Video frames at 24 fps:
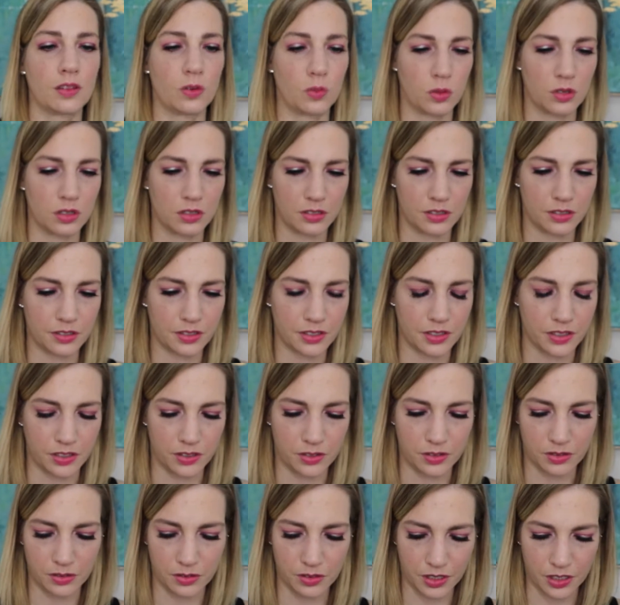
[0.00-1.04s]
the world
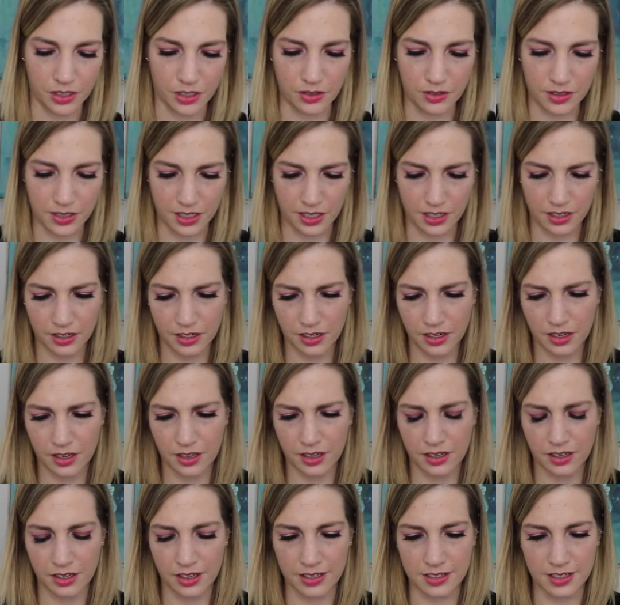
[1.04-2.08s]
who could use it.
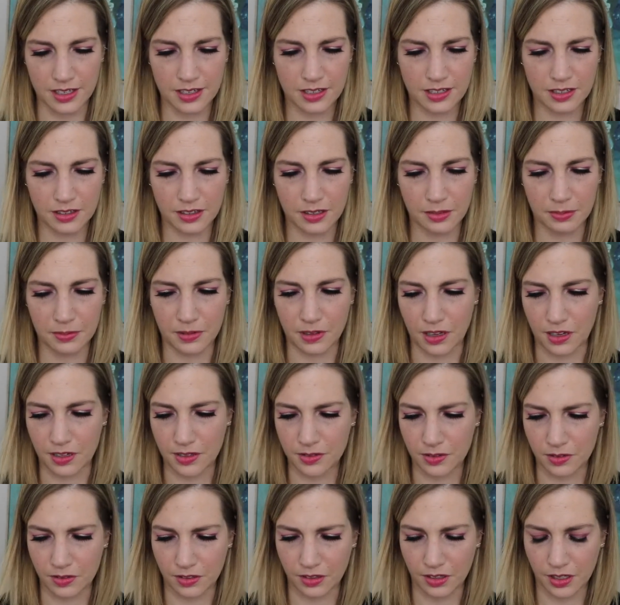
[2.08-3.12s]
Is this a lip
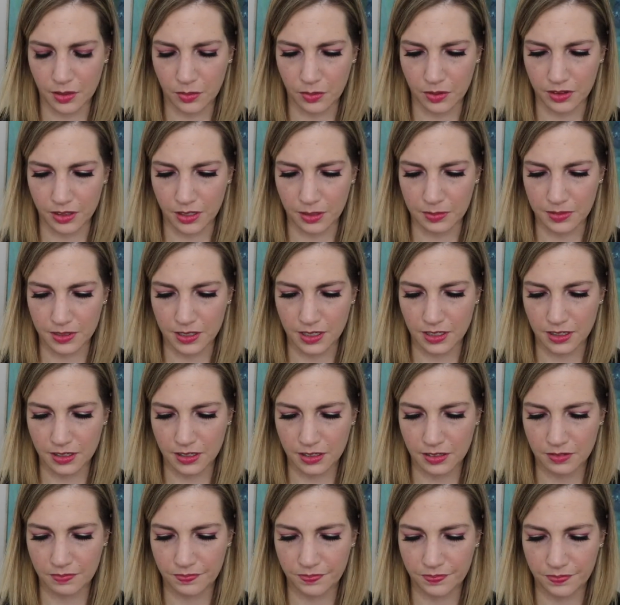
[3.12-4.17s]
gloss or a liquid
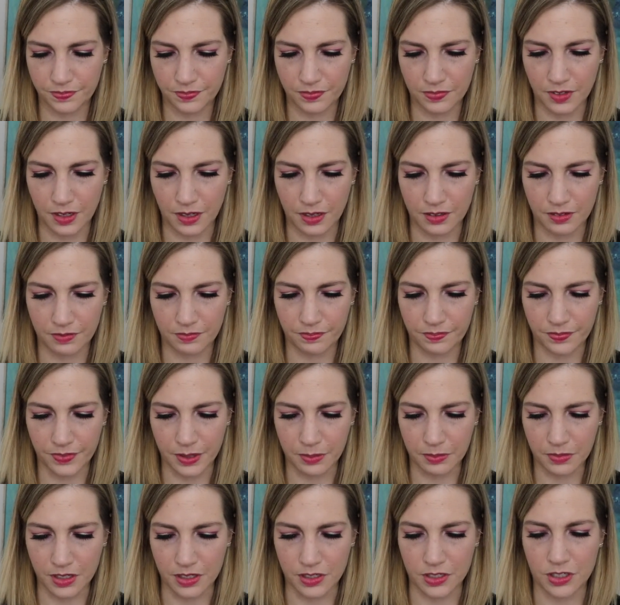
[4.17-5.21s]
lipstick? I'm
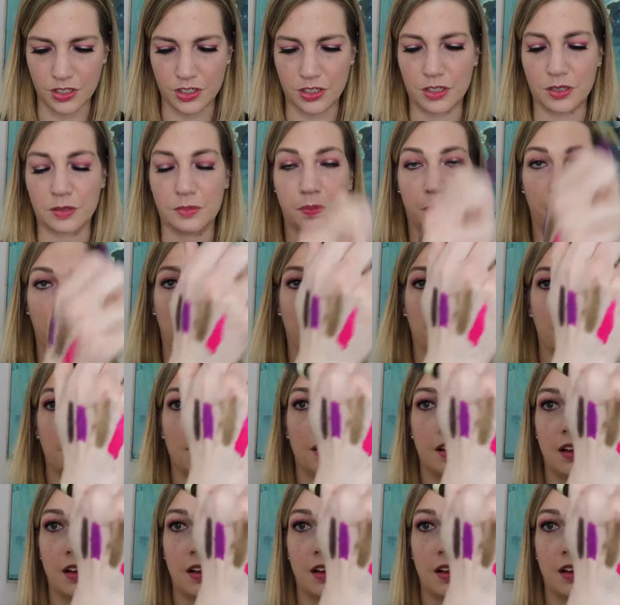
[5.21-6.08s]
not sure, but